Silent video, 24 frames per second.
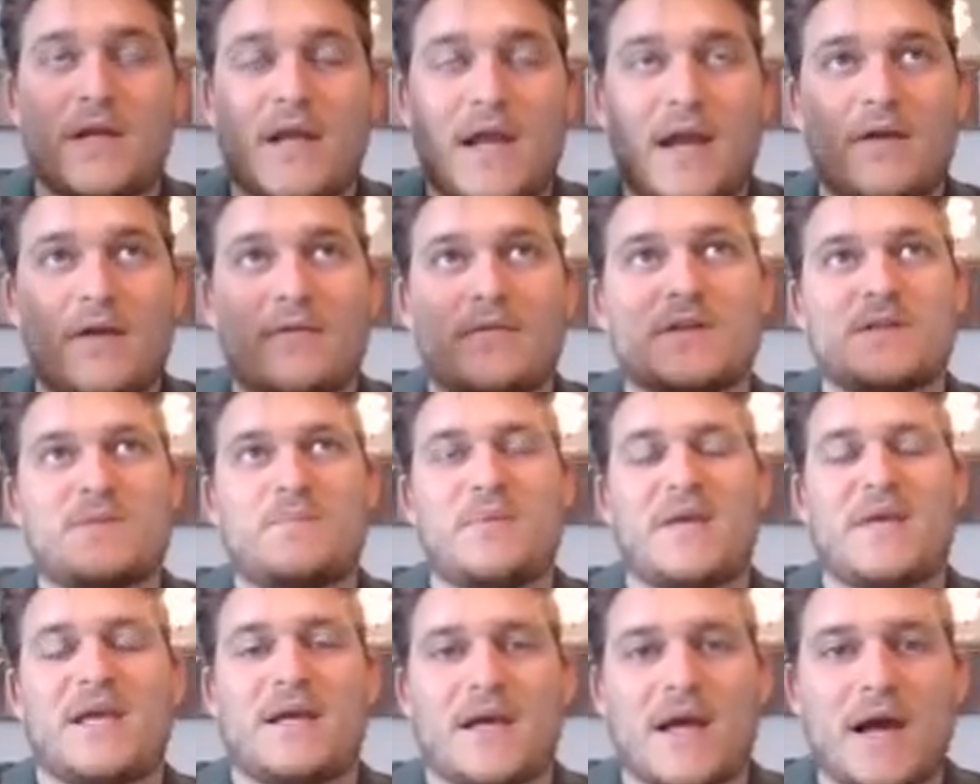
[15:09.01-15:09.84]
areas
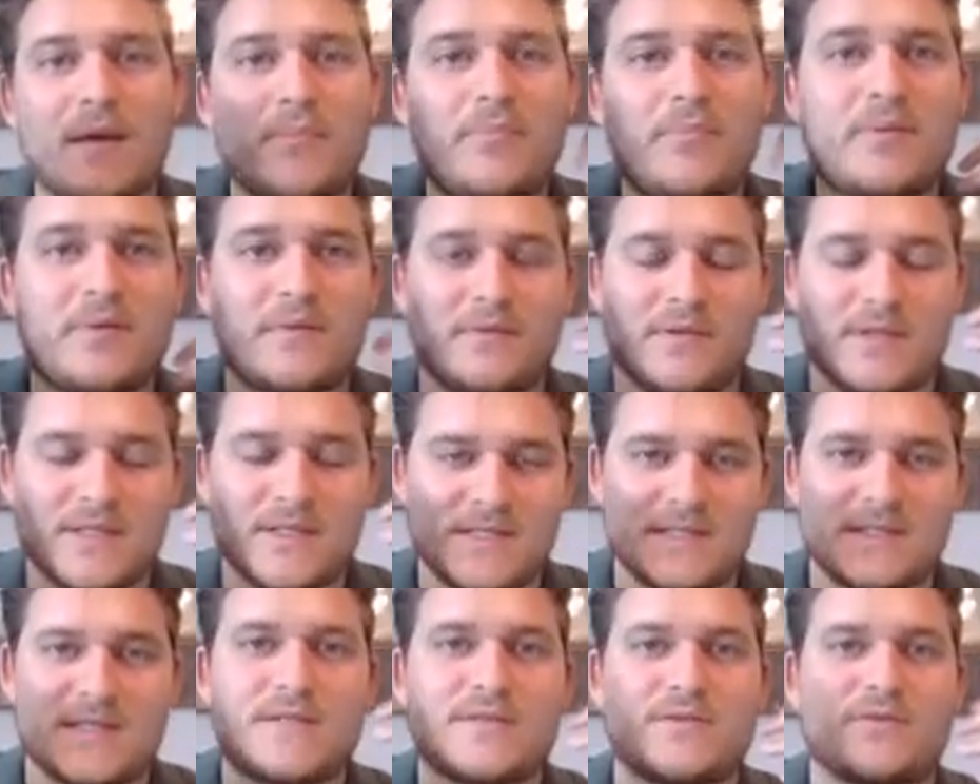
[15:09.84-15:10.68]
pick up
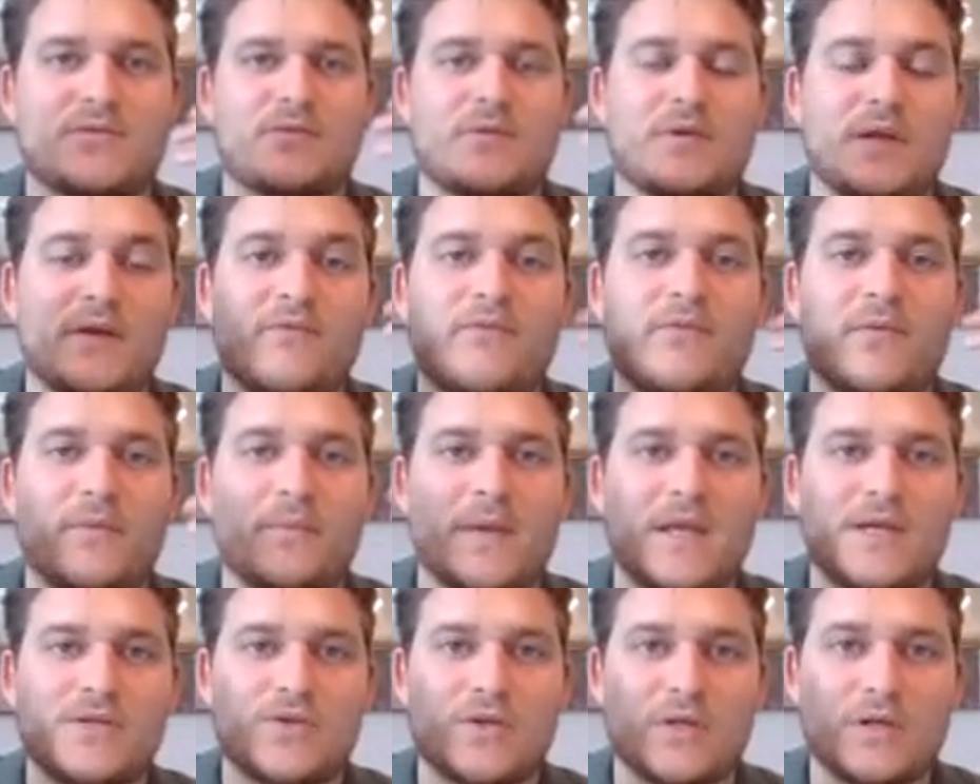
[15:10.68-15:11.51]
this sensory
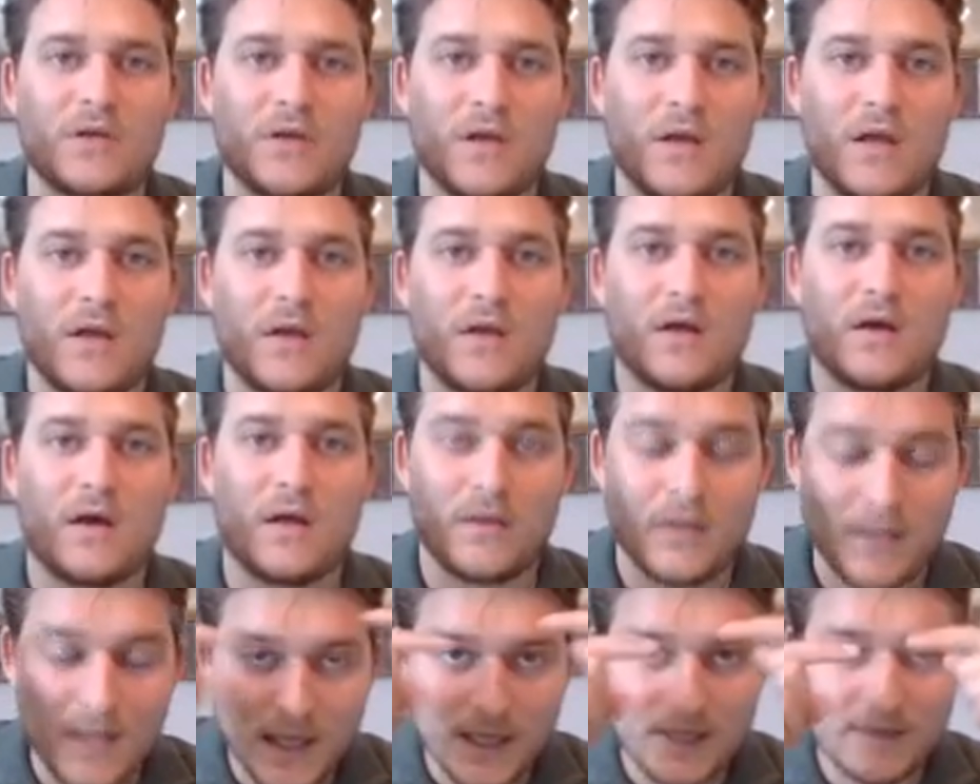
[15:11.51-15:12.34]
information,
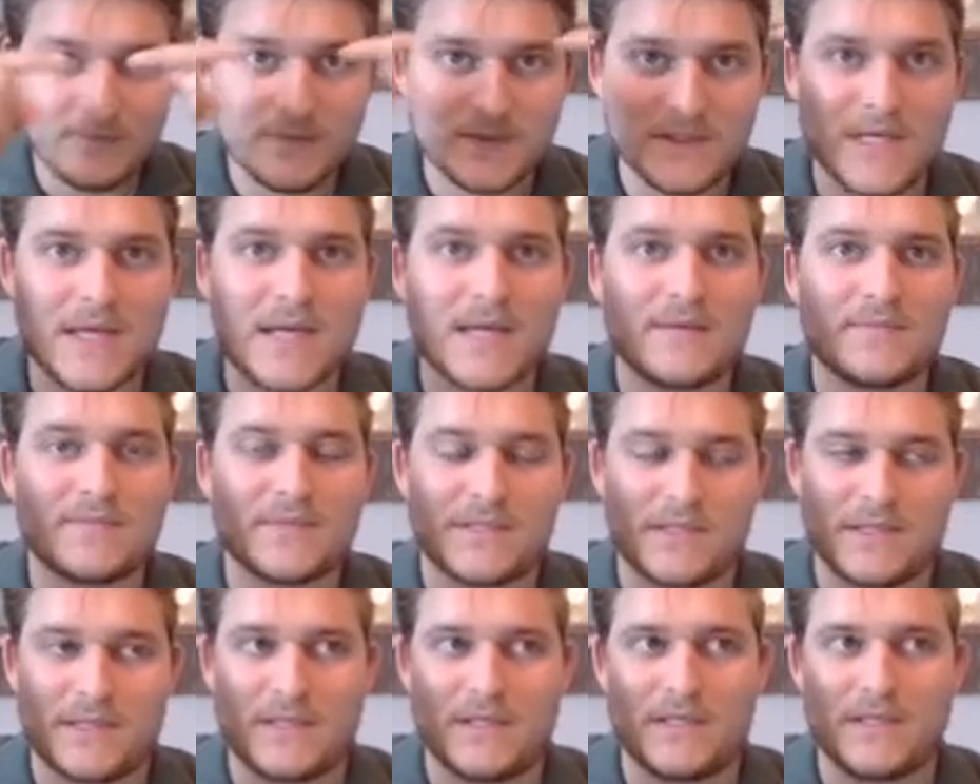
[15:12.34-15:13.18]
a lot of
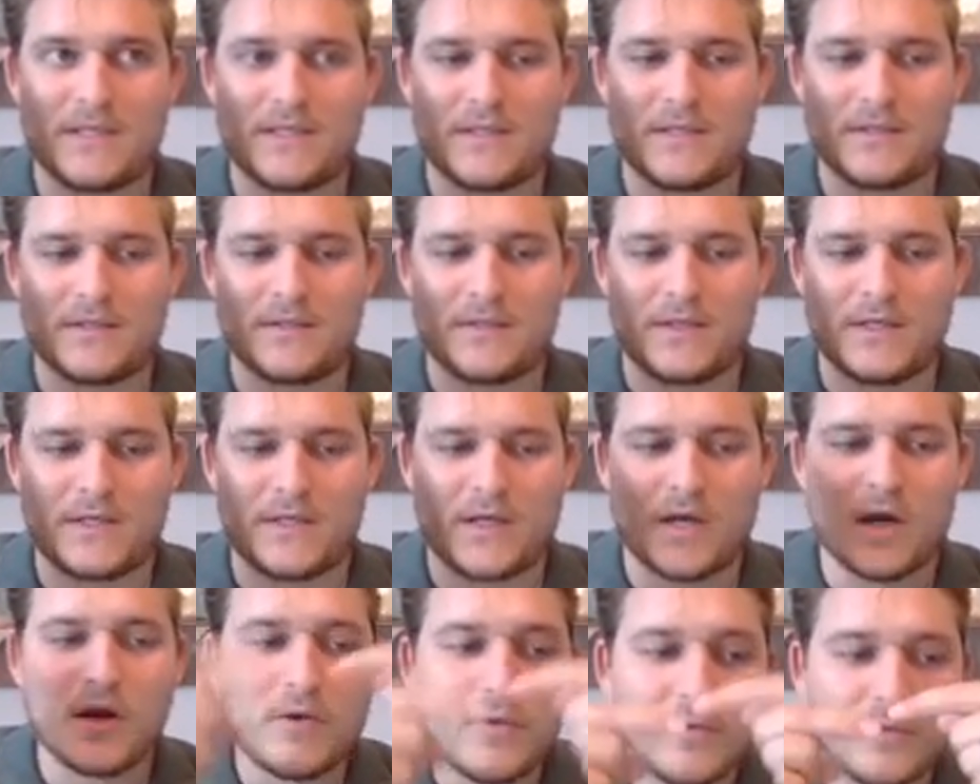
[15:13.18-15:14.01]
times the
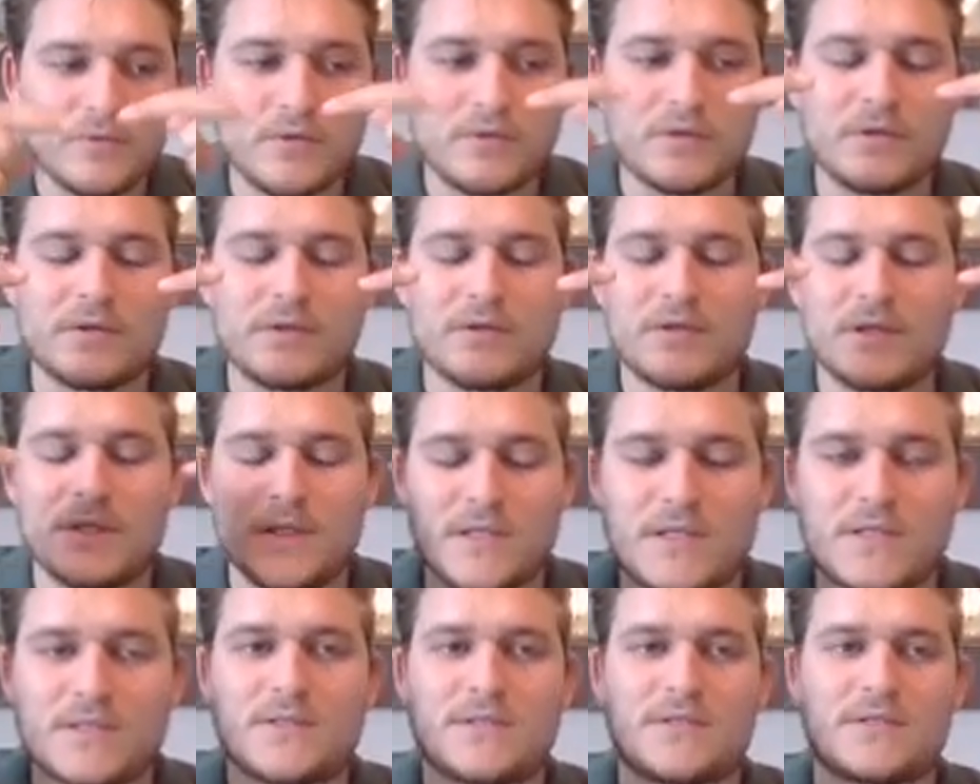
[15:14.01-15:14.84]
code
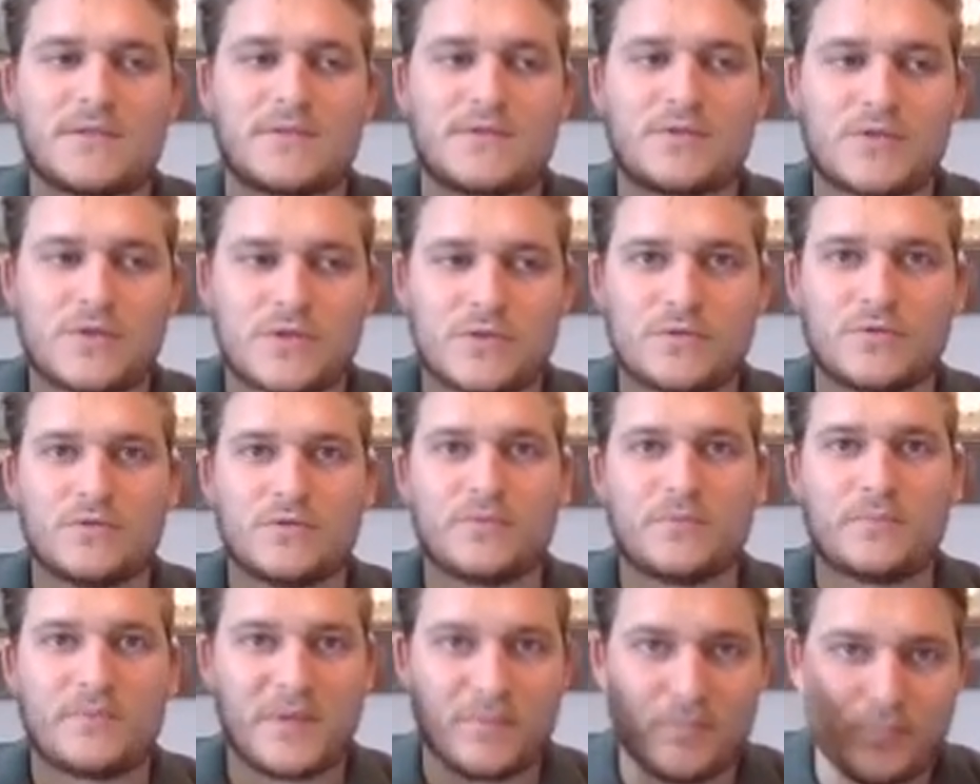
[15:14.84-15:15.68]
needs
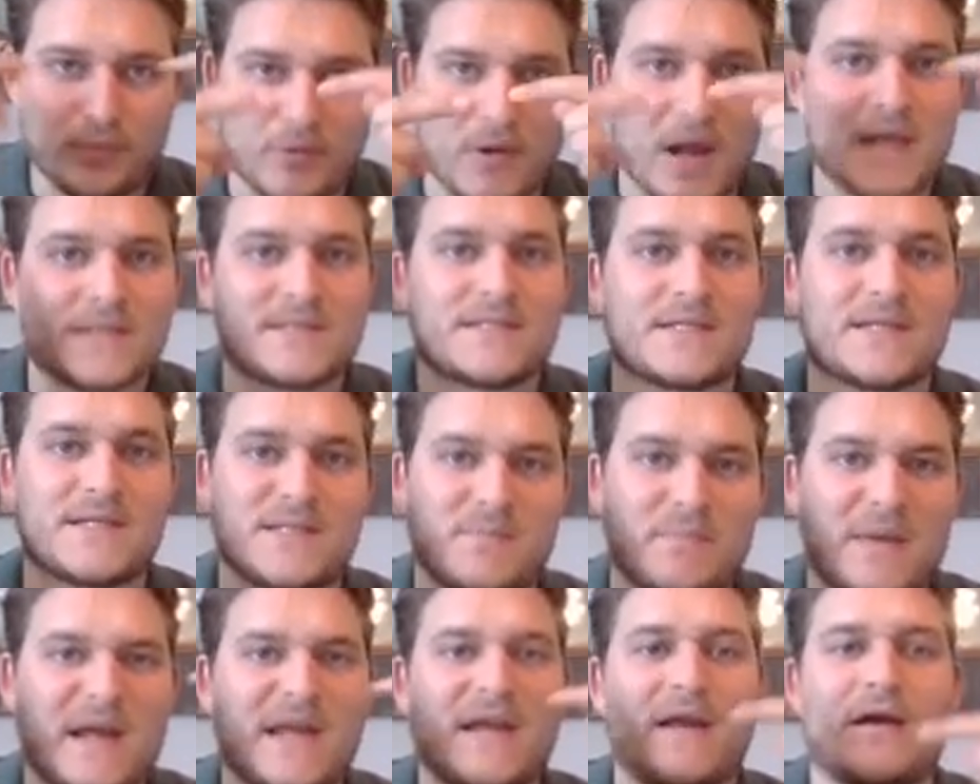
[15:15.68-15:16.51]
to be
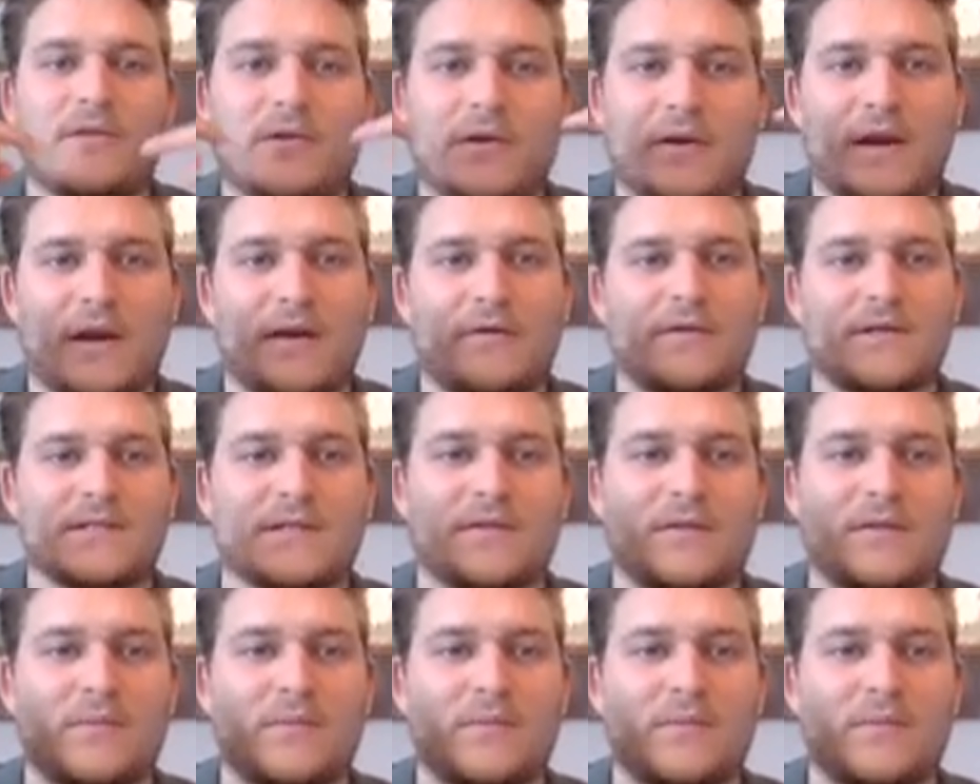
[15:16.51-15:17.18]
processed by other areas of the